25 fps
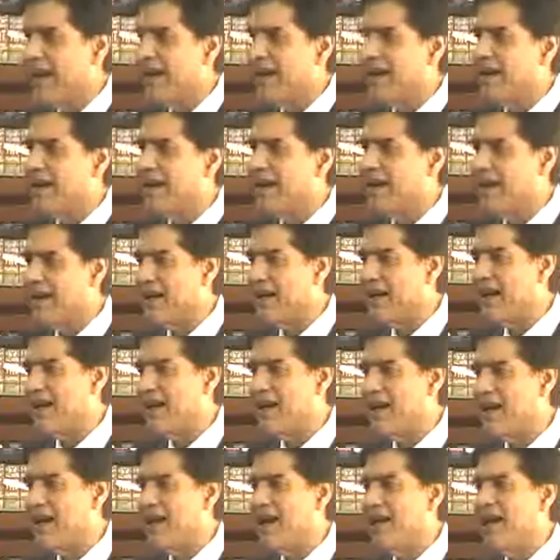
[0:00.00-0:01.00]
and
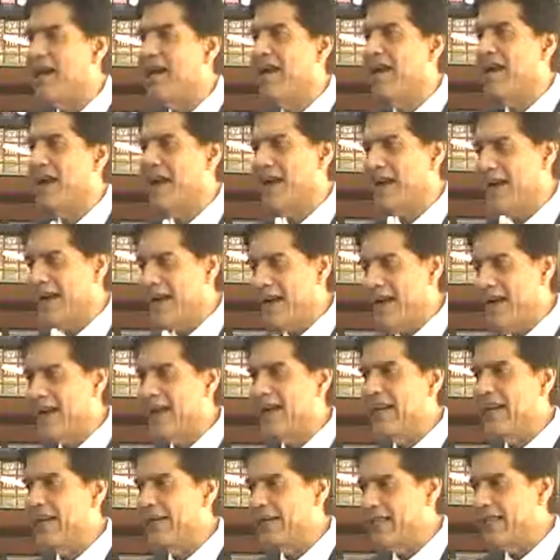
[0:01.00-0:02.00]
Darkarle 88
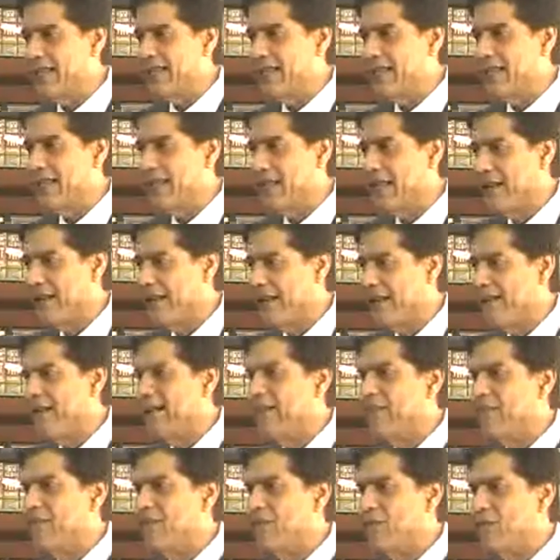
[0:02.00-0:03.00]
STC,
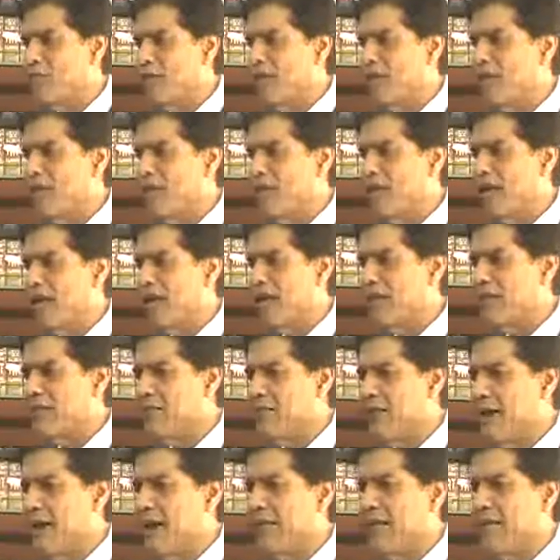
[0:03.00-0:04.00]
Supreme Court has
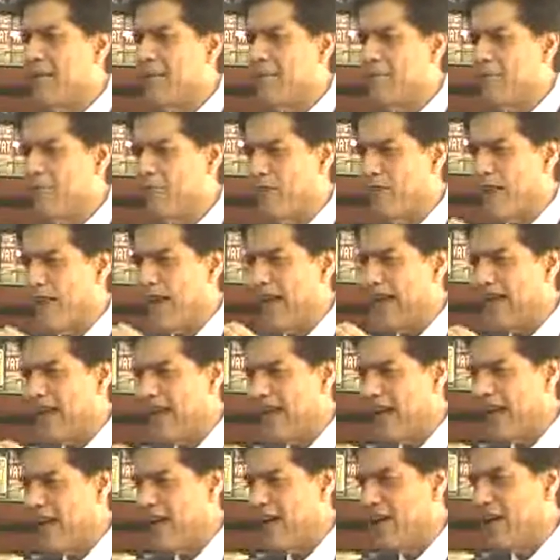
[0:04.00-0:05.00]
made
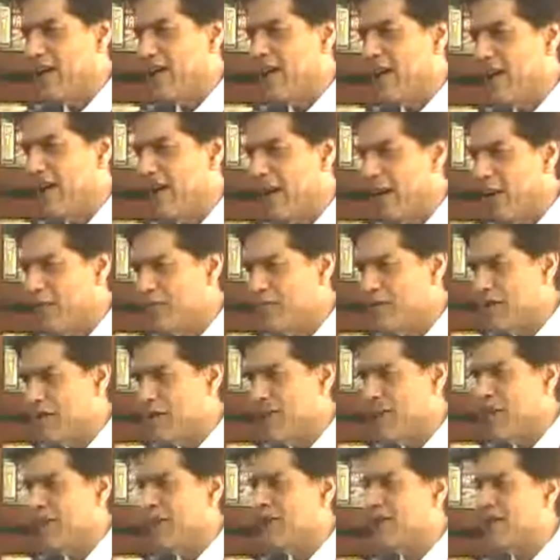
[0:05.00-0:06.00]
categorical
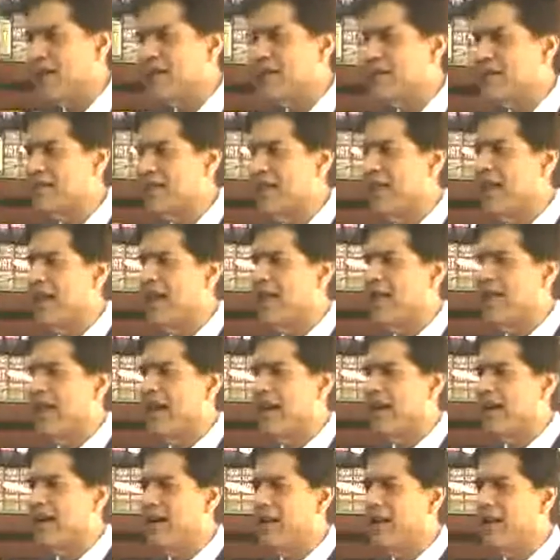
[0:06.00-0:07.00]
observations saying that
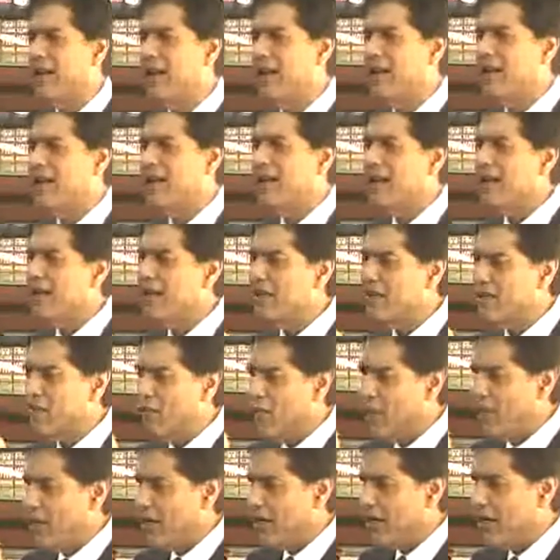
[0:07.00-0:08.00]
there is no
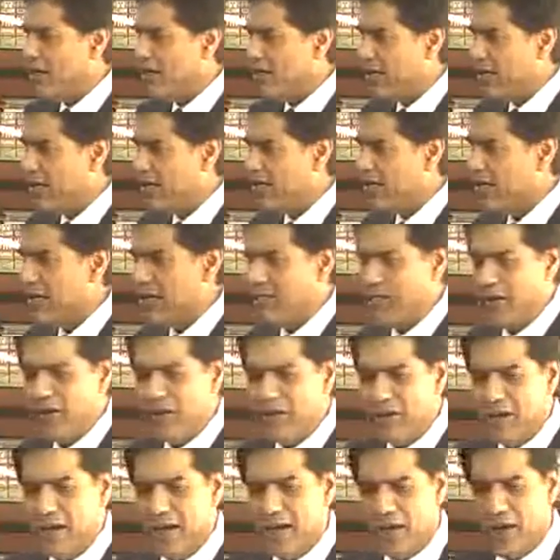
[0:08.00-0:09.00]
distinction between
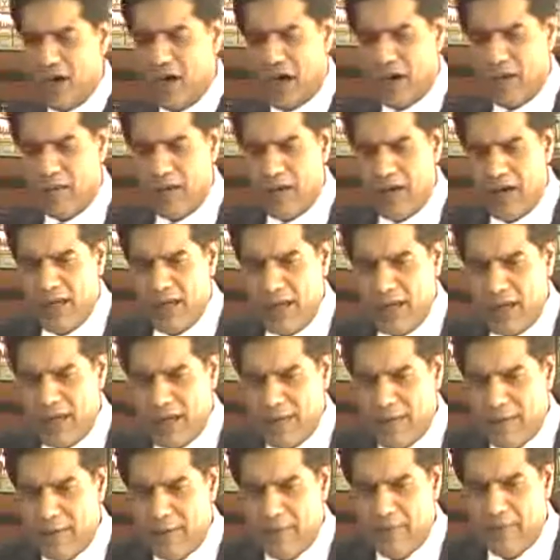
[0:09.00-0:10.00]
a normal dealer
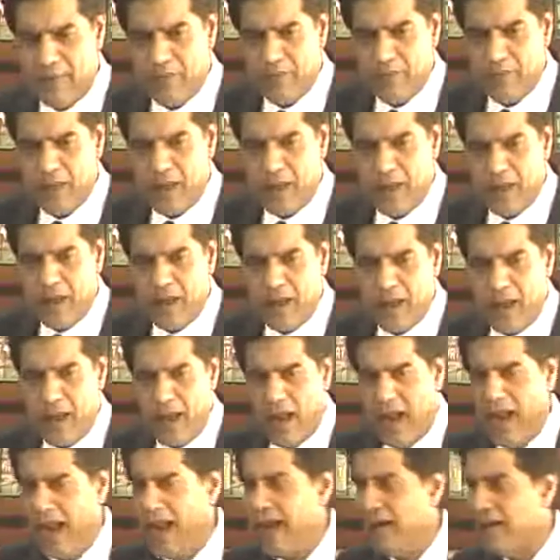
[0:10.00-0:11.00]

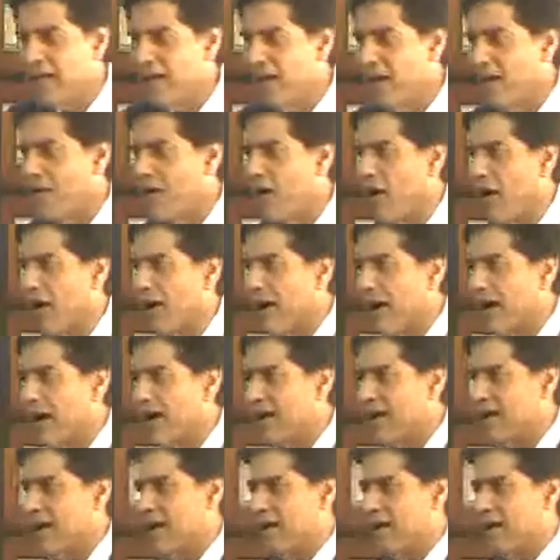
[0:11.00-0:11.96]
and the contractor.